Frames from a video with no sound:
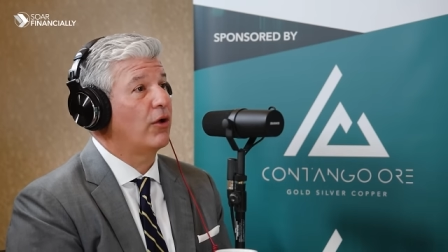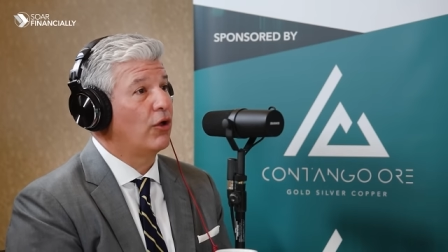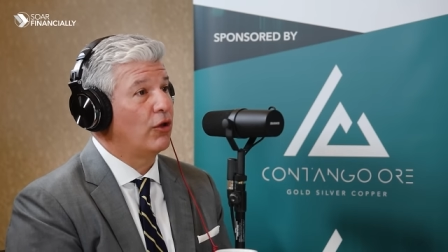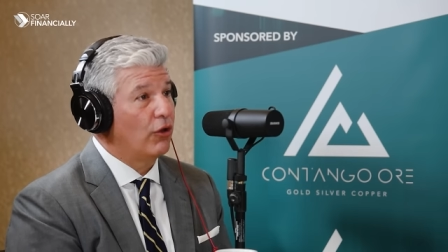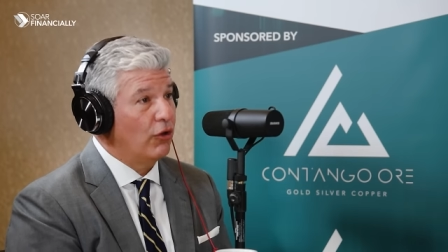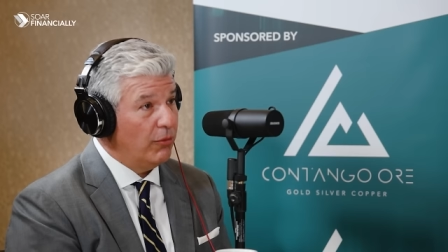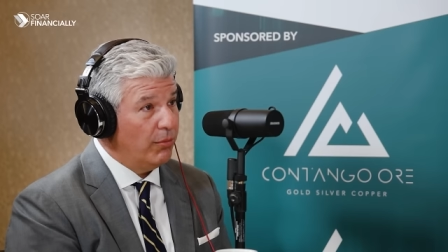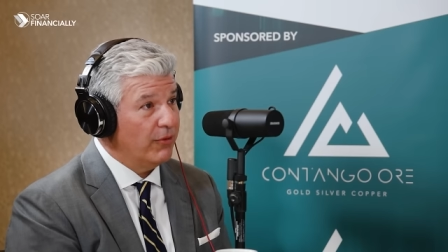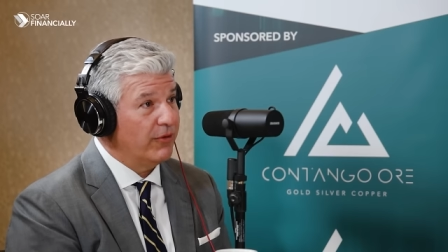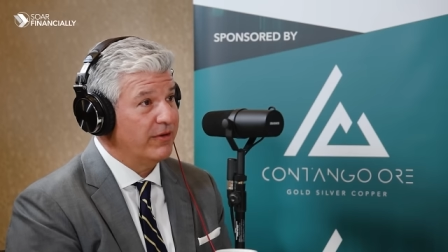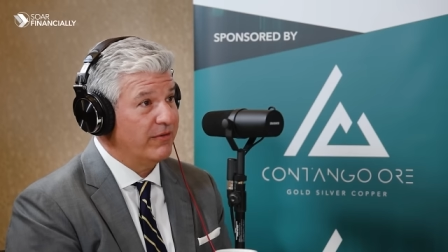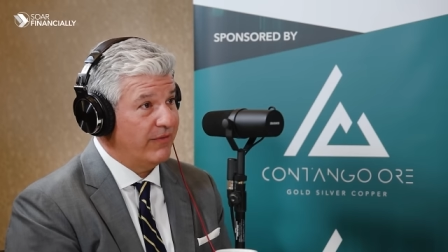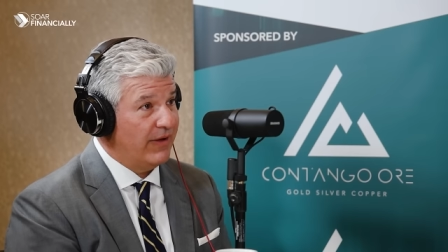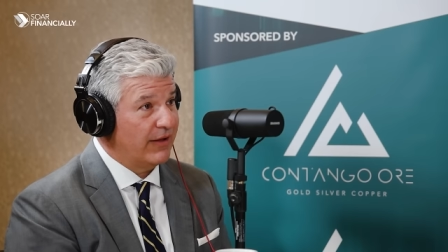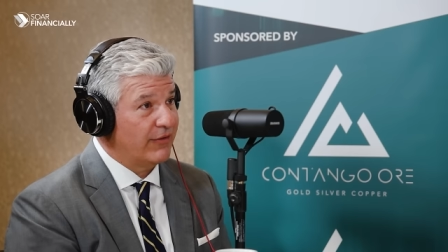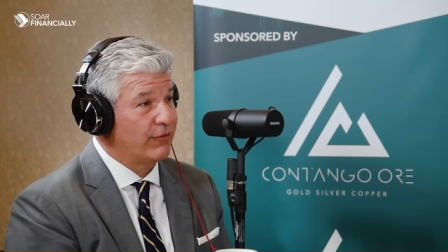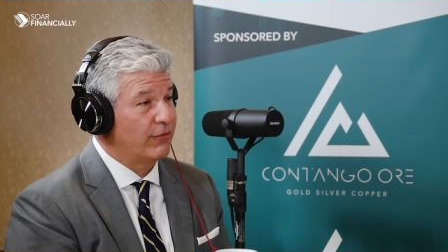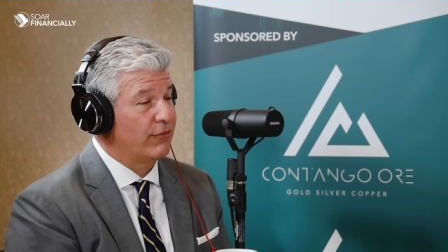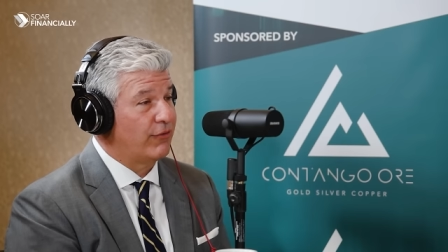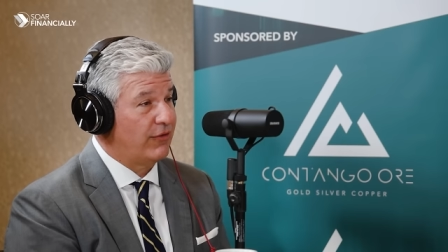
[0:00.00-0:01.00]
global
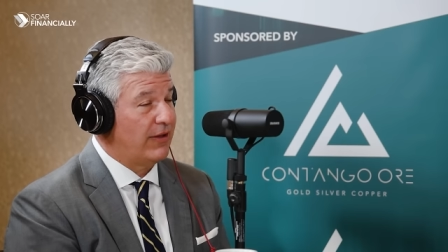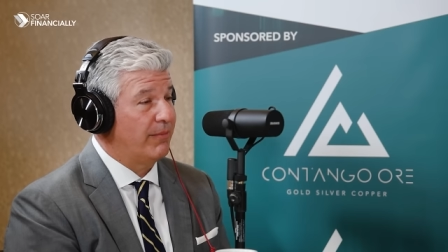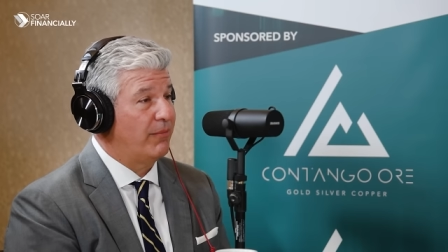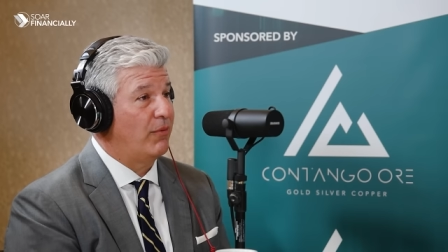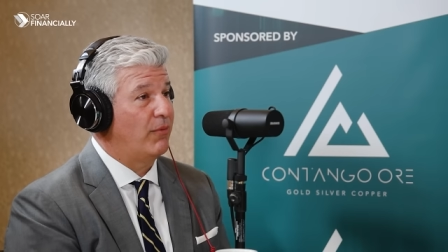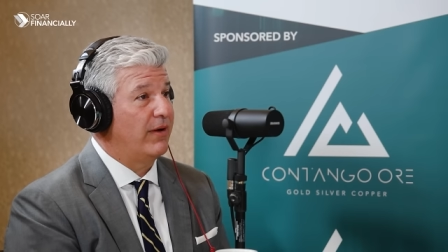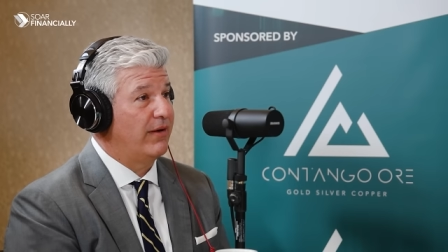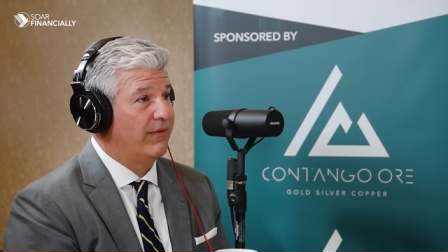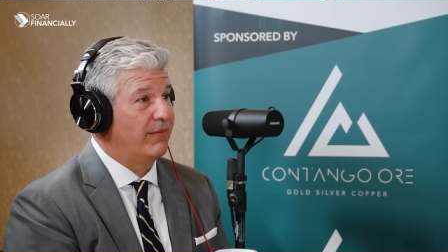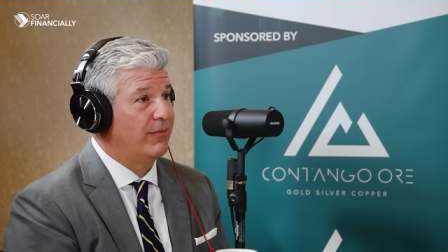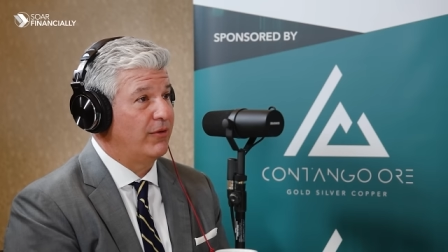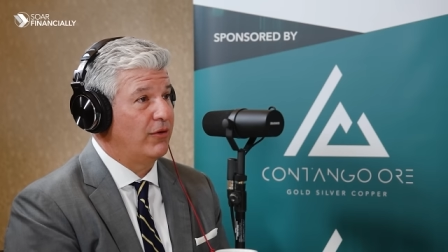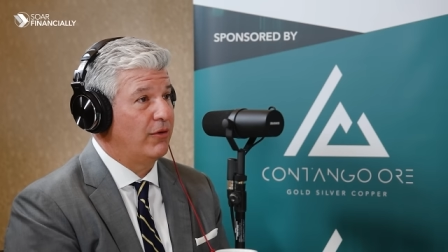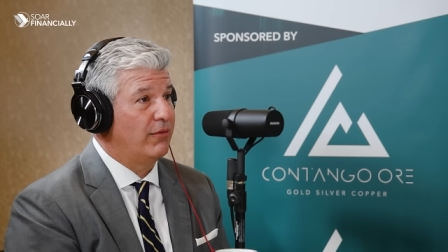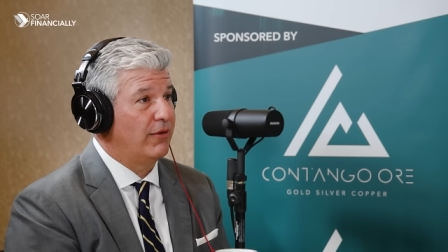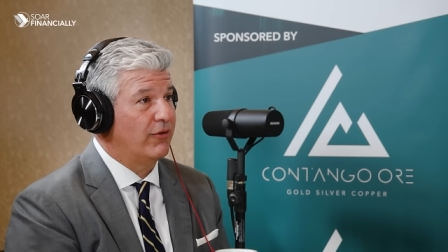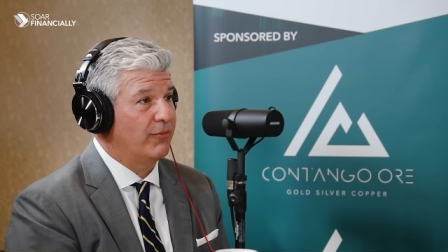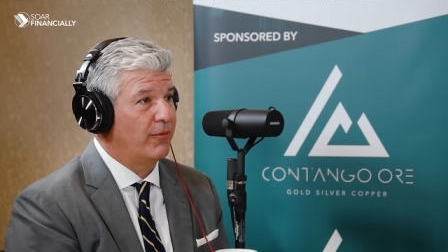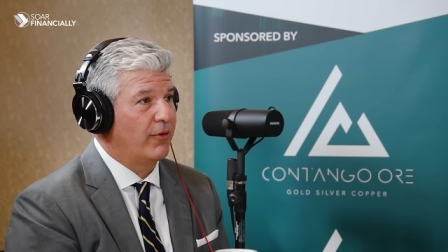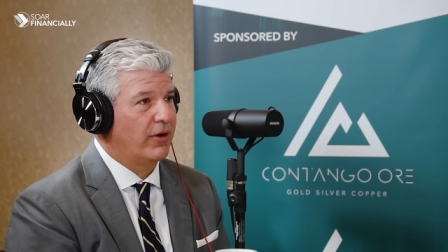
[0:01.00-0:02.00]
investors step away from the U.S.